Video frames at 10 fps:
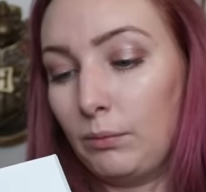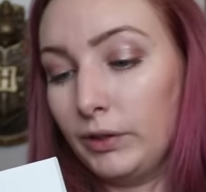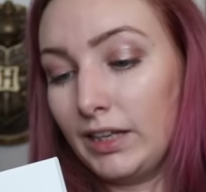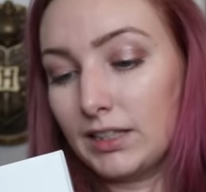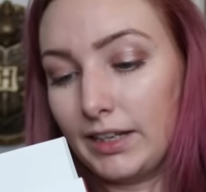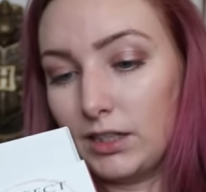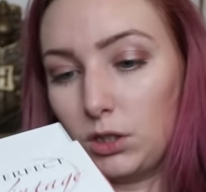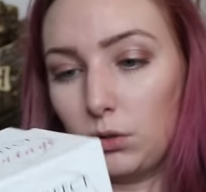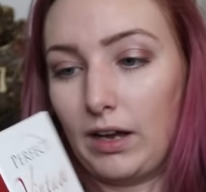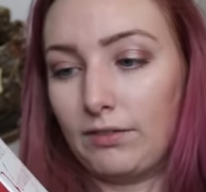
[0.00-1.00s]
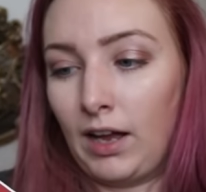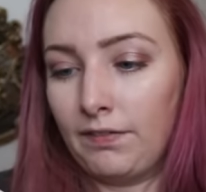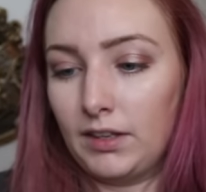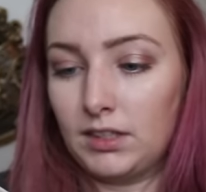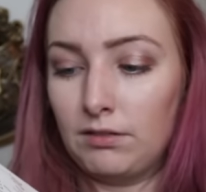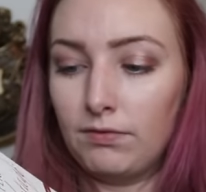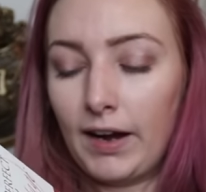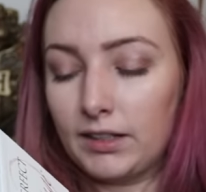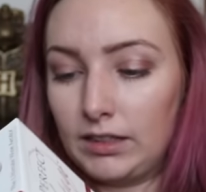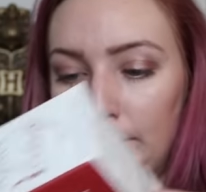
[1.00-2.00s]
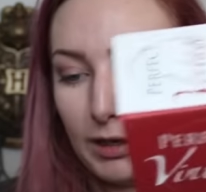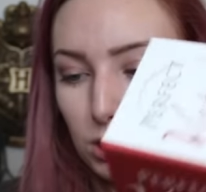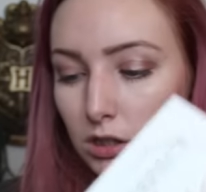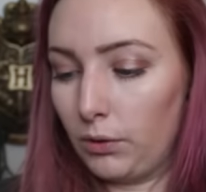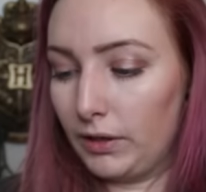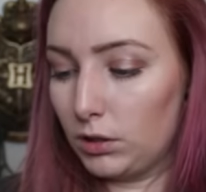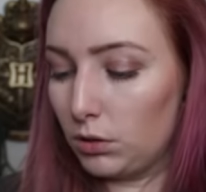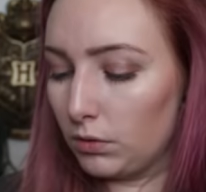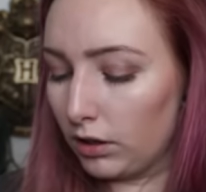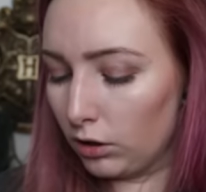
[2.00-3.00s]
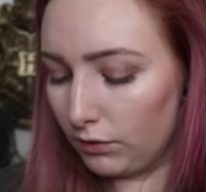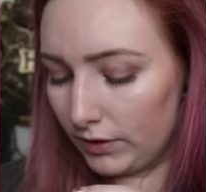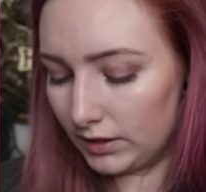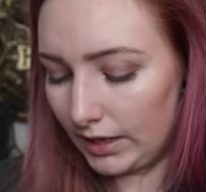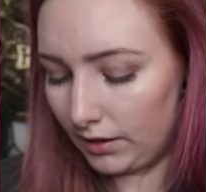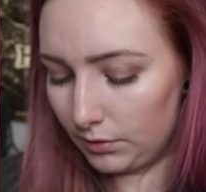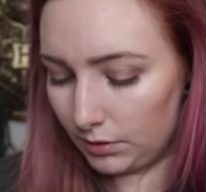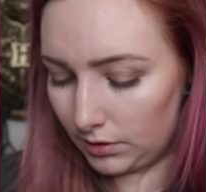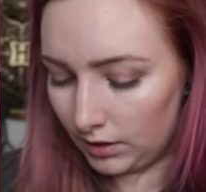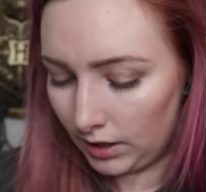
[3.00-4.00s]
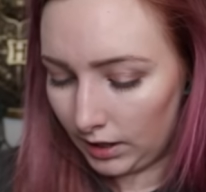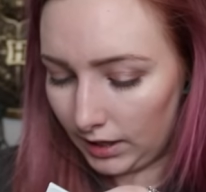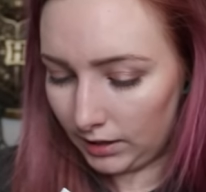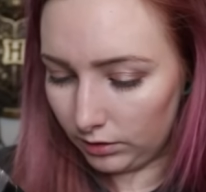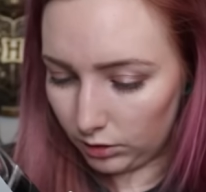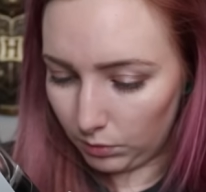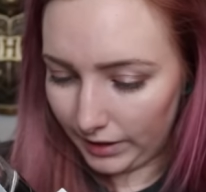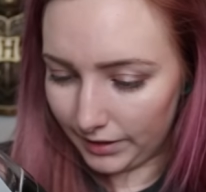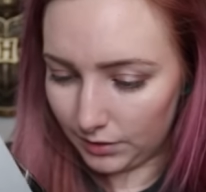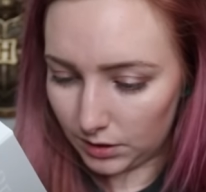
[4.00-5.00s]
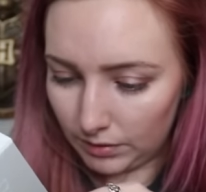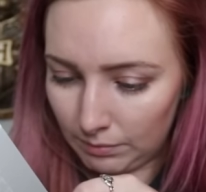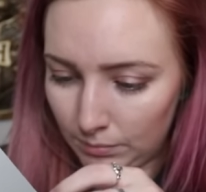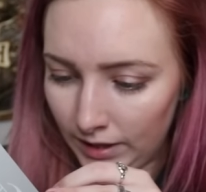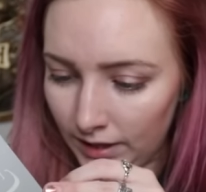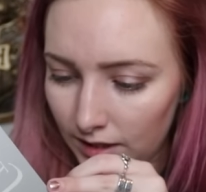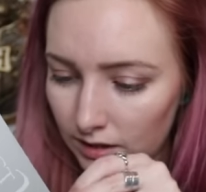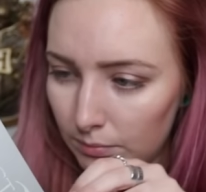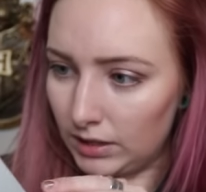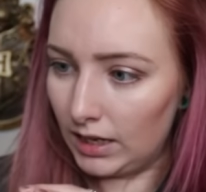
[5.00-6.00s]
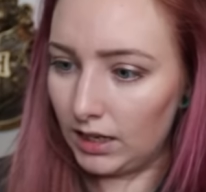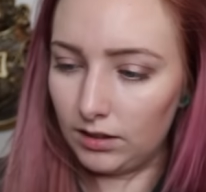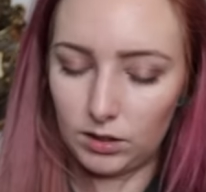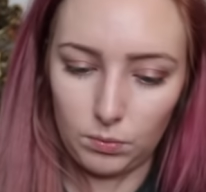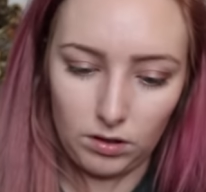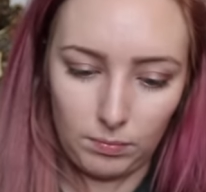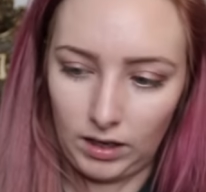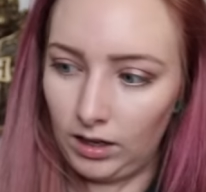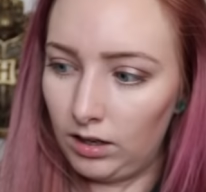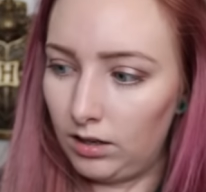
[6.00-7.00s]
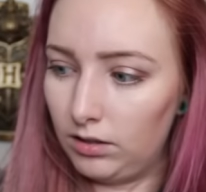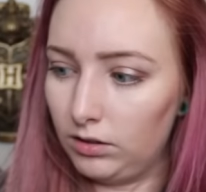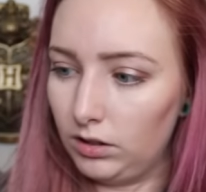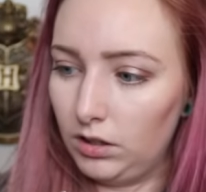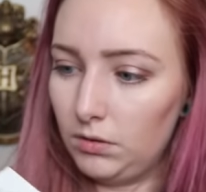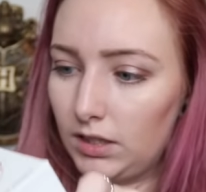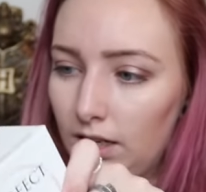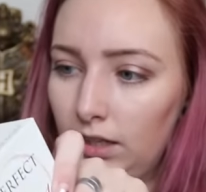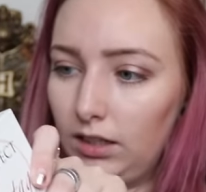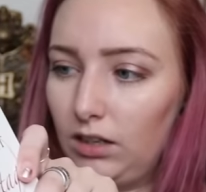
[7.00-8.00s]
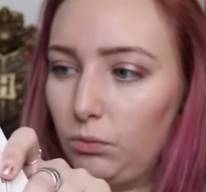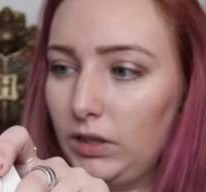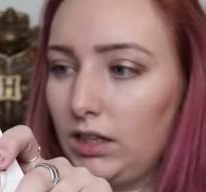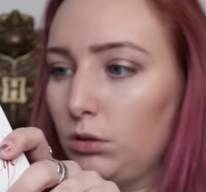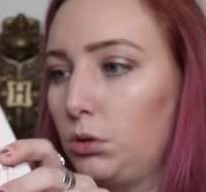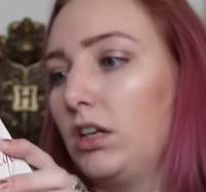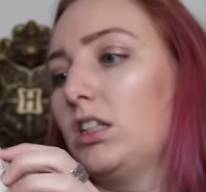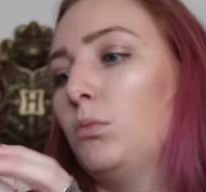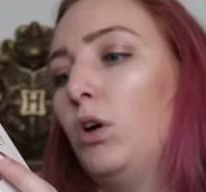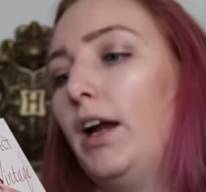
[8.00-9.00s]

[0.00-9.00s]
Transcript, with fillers: I'm really excited to have gotten this, and in fact, I'm actually going to a girlfriend's house in a little while, so I might end up taking this with me and using it, and we can drink some